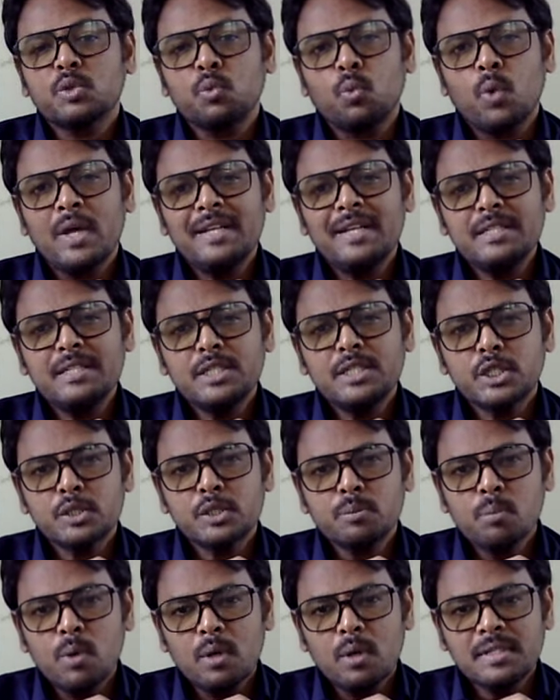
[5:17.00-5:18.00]
one
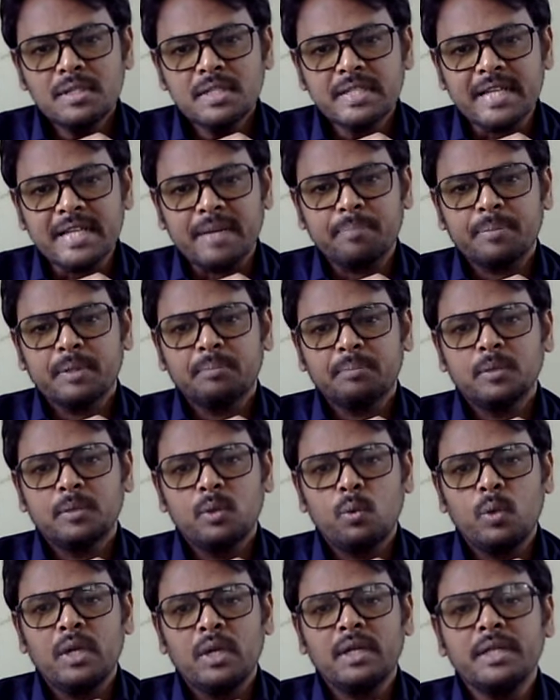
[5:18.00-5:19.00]
small step
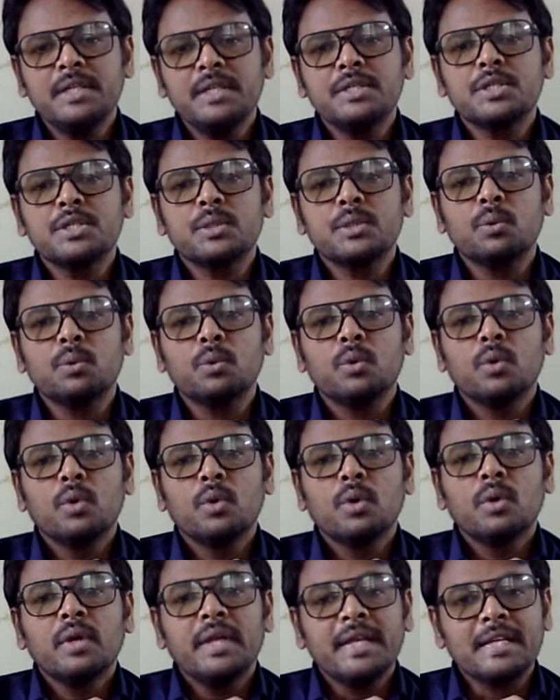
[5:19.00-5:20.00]
will lead to
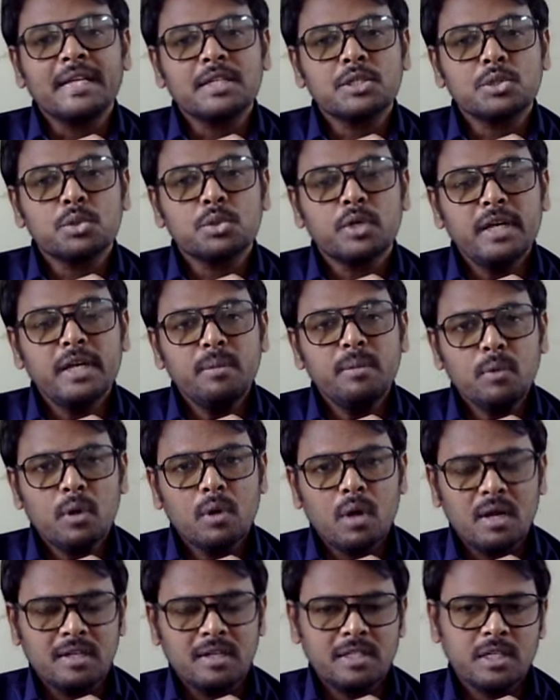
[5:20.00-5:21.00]
extreme
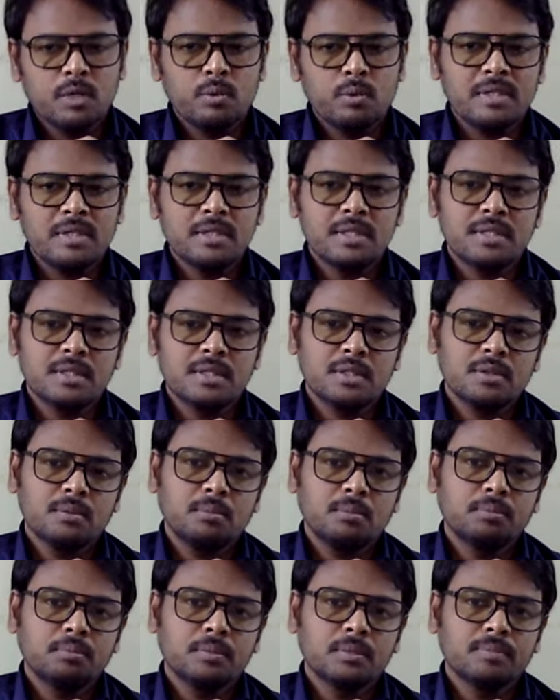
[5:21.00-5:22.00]

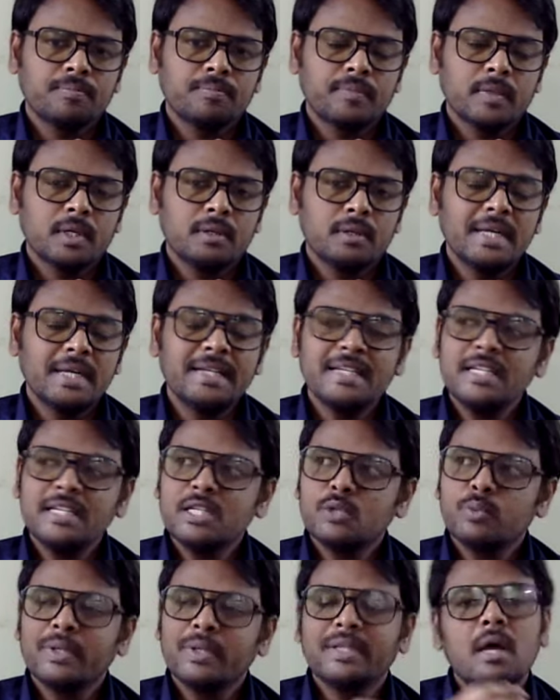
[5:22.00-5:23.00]
consequences. That
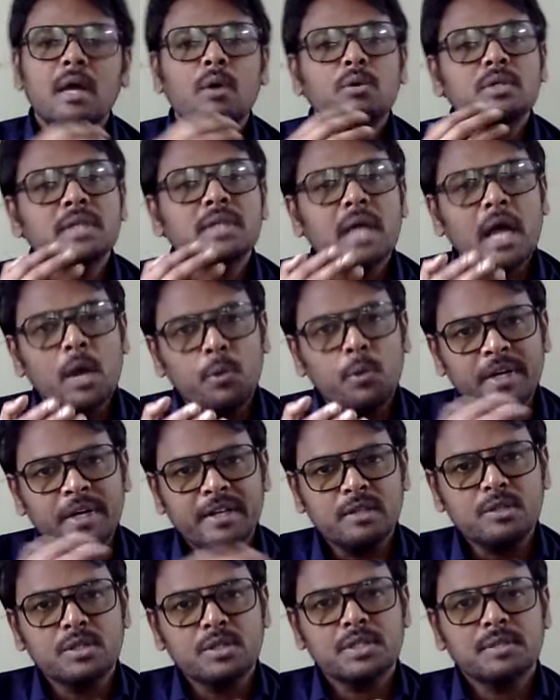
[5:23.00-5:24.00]
is without
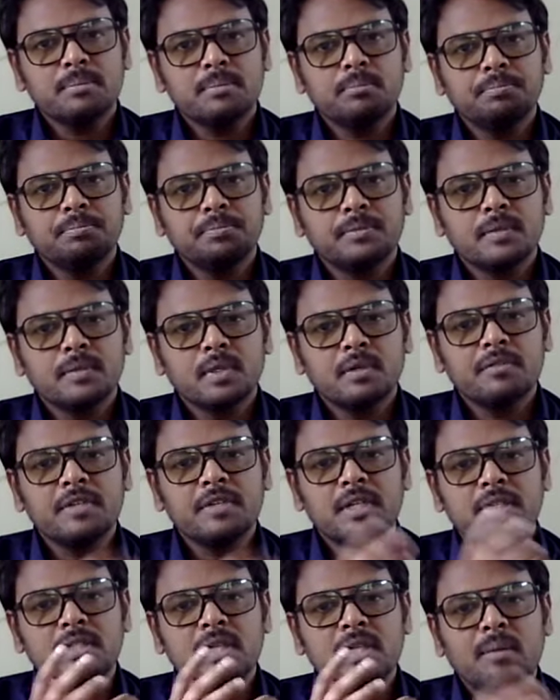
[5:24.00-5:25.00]
evidence.
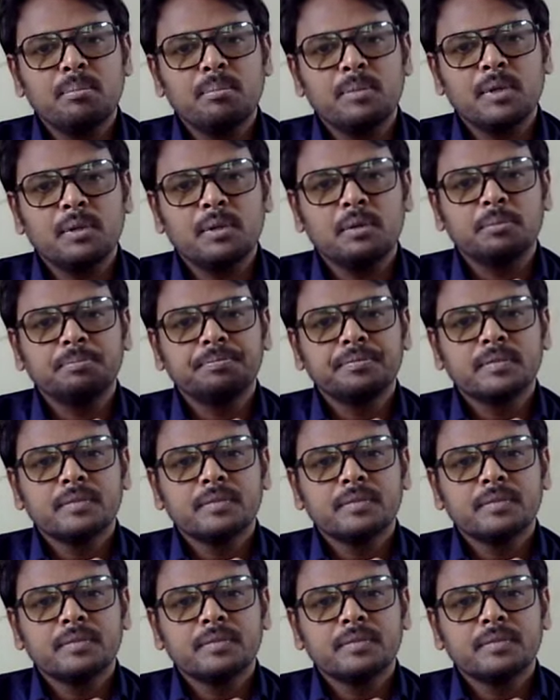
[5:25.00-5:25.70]
For example,